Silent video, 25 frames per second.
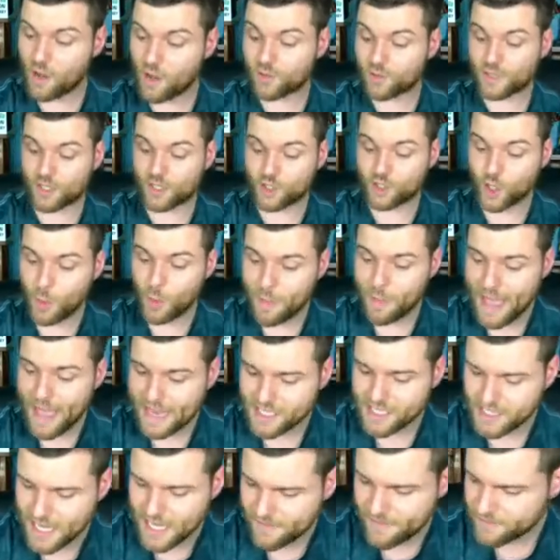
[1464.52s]
So we got two
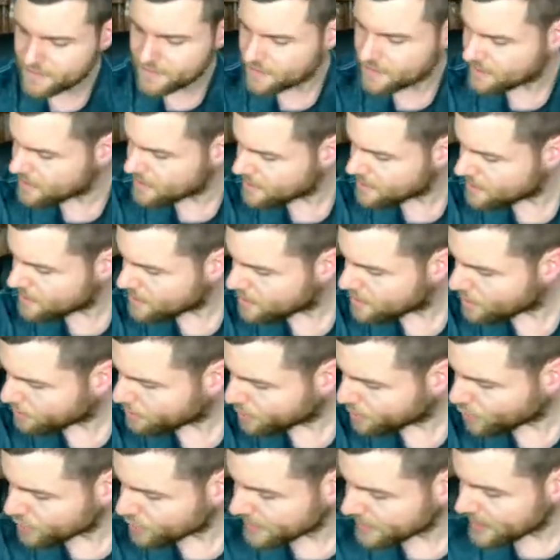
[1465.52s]
packs left.
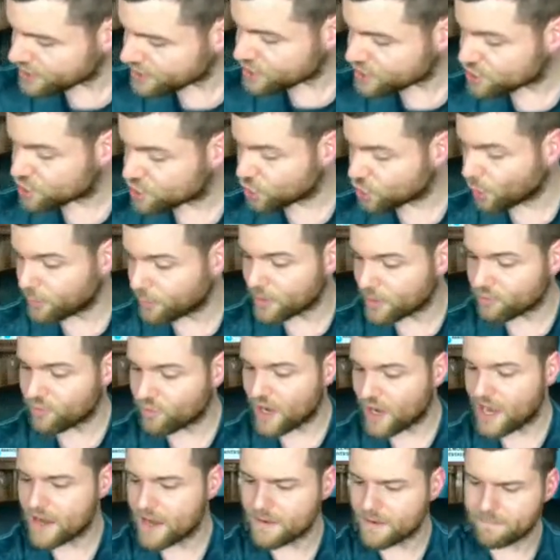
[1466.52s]
Pulled it super
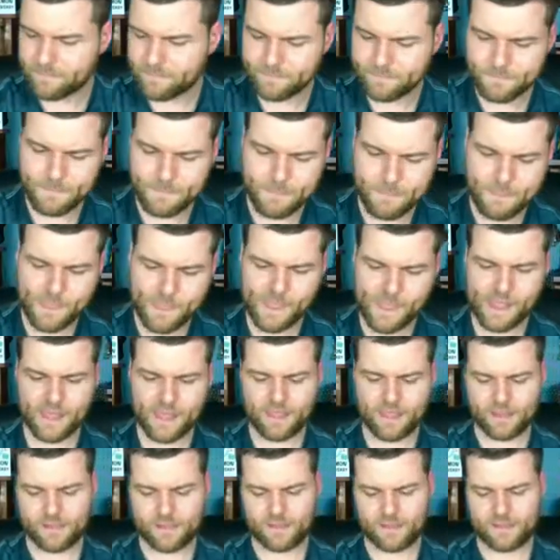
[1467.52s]
rare.
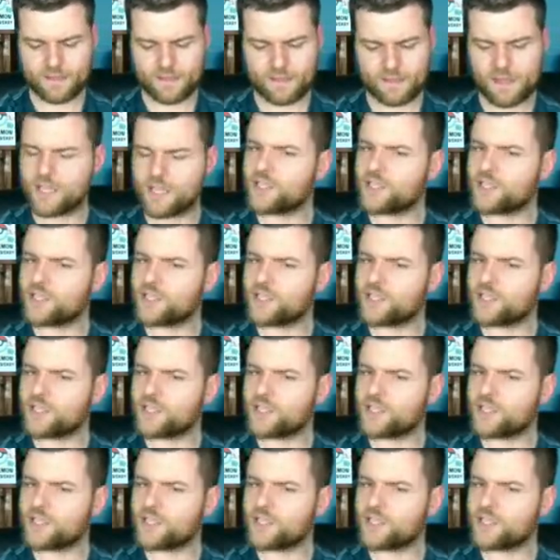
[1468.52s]
Let's